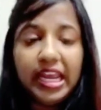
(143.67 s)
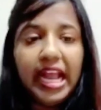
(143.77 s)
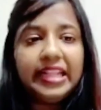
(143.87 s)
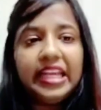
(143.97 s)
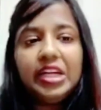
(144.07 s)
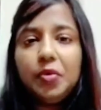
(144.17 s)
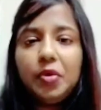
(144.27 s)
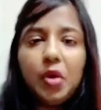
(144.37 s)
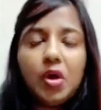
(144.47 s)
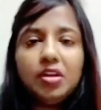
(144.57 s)
and they no
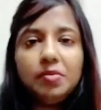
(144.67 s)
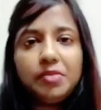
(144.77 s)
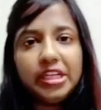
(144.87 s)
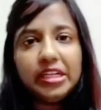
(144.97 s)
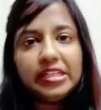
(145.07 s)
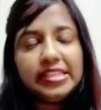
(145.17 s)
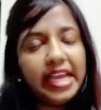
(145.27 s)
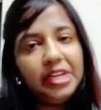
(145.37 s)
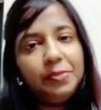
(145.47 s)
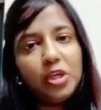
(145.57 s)
longer bring us
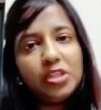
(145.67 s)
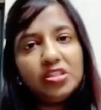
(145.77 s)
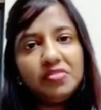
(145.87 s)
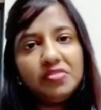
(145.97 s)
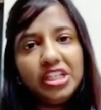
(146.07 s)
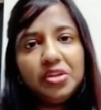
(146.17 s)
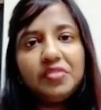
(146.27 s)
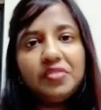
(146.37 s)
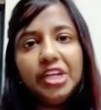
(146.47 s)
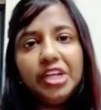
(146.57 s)
any positivity or
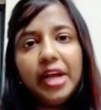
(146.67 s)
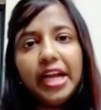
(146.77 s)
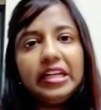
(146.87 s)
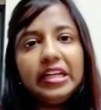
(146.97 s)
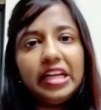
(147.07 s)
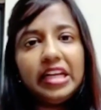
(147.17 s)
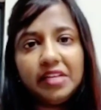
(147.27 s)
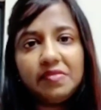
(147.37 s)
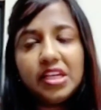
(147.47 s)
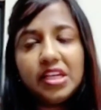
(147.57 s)
value add in our
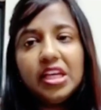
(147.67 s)
lives.